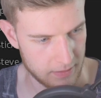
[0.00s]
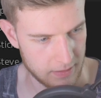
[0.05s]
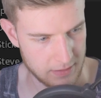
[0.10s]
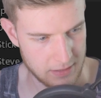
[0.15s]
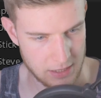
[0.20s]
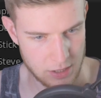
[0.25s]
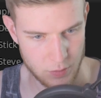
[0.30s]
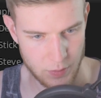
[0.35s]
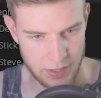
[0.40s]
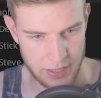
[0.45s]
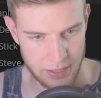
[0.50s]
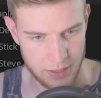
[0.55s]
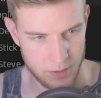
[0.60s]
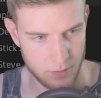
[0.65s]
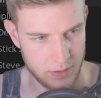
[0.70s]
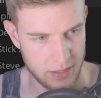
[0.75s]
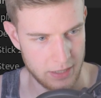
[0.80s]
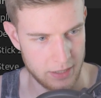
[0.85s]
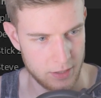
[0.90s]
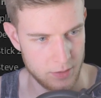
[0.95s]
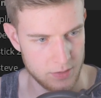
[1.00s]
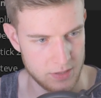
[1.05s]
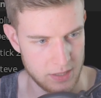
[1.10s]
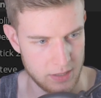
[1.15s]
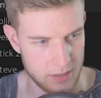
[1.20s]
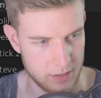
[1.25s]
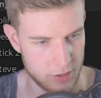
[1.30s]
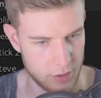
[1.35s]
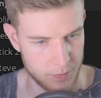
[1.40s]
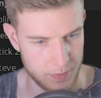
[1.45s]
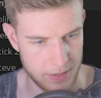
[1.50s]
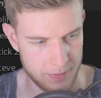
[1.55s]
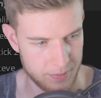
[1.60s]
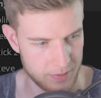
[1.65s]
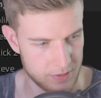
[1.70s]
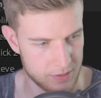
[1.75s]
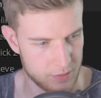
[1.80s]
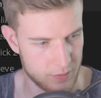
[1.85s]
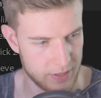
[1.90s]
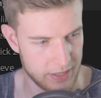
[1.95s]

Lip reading: This is why I don't like using other people's